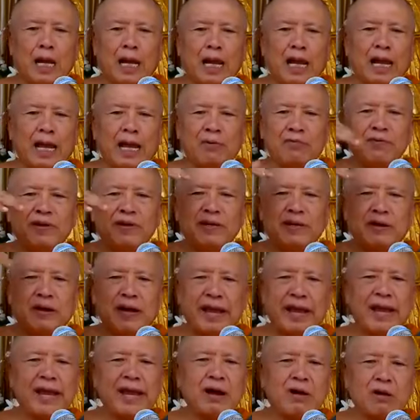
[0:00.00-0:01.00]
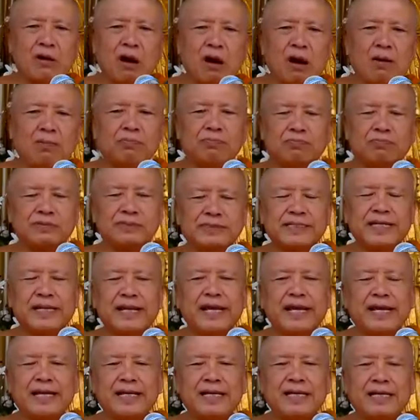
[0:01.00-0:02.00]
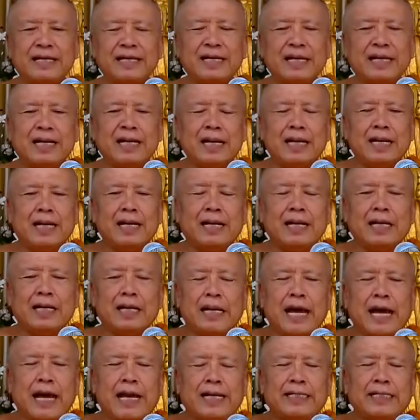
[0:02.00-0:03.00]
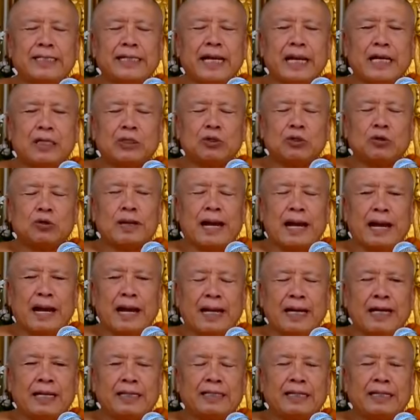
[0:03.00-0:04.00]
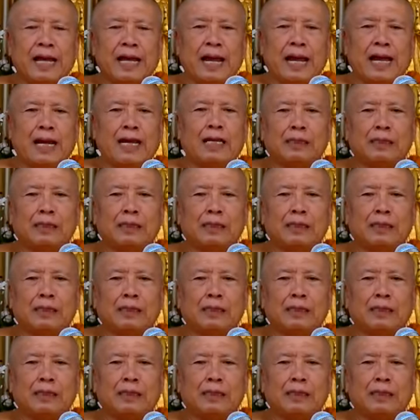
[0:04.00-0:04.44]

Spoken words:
And with the help of seeing anicchang, dukkhang, anatta,